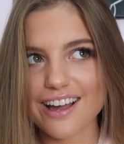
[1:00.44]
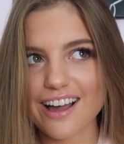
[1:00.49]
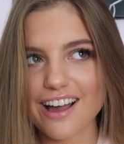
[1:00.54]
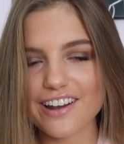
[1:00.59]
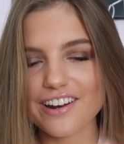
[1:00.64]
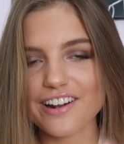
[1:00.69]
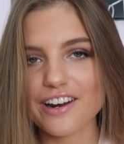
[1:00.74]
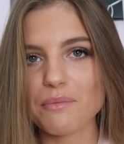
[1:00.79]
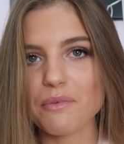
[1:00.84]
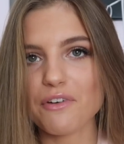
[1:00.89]

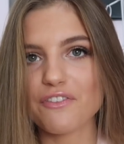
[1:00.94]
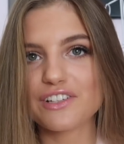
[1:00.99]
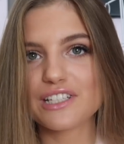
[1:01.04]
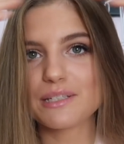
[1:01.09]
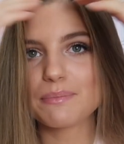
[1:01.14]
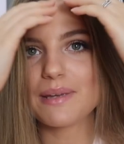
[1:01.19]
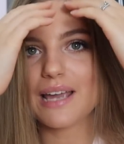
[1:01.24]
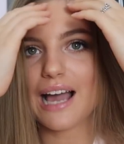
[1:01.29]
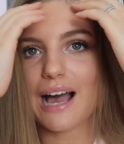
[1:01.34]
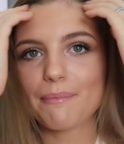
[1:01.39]
I don't know whether
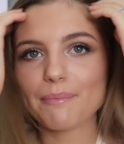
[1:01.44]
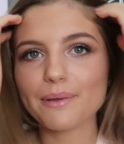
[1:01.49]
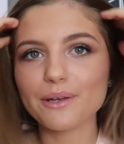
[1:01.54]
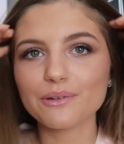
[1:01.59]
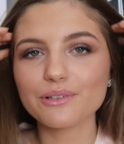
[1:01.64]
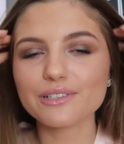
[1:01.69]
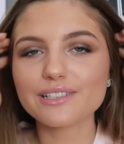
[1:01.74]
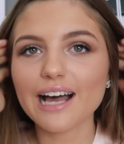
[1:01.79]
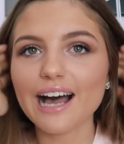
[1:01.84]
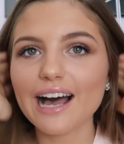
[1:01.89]
to be happy
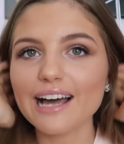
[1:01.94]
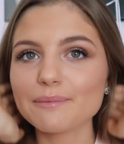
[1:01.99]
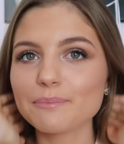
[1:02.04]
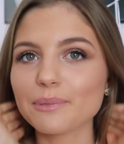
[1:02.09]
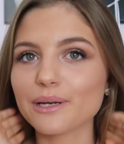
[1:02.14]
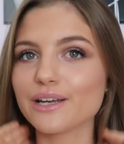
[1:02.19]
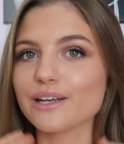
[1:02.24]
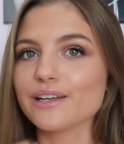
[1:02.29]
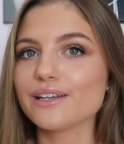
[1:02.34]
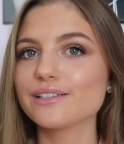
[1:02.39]
or sad,
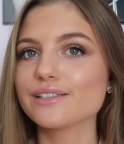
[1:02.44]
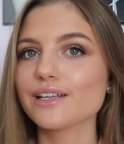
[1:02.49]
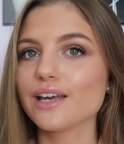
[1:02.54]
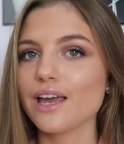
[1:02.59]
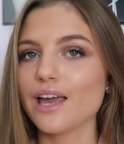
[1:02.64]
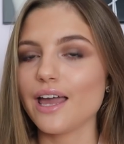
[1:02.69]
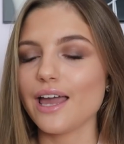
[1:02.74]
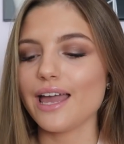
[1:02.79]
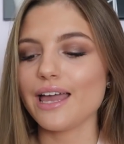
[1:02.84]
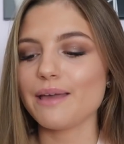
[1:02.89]
because
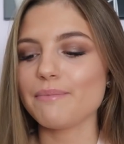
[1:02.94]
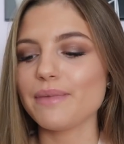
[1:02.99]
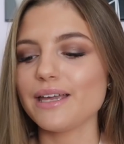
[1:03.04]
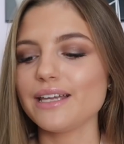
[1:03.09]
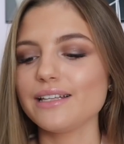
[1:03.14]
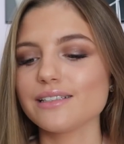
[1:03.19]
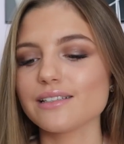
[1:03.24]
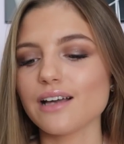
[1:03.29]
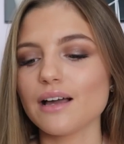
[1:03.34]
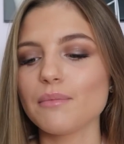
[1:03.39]
it
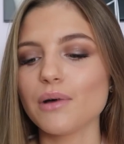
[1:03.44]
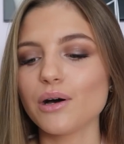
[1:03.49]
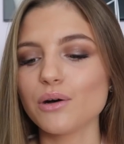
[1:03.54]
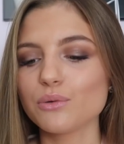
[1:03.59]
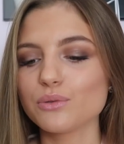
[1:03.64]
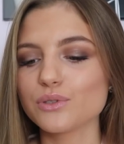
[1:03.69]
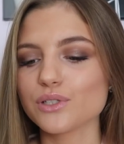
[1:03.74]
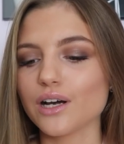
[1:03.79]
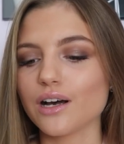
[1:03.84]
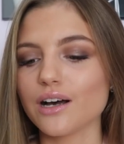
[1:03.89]
means I'm
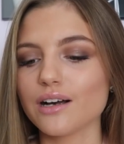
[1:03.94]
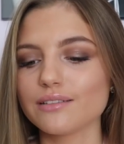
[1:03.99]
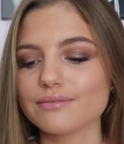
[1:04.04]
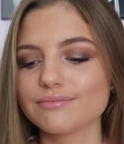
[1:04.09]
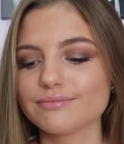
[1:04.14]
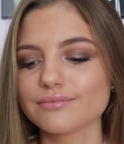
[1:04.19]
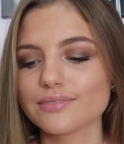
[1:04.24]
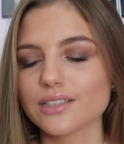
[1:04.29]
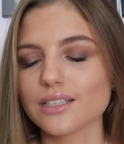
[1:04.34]
older.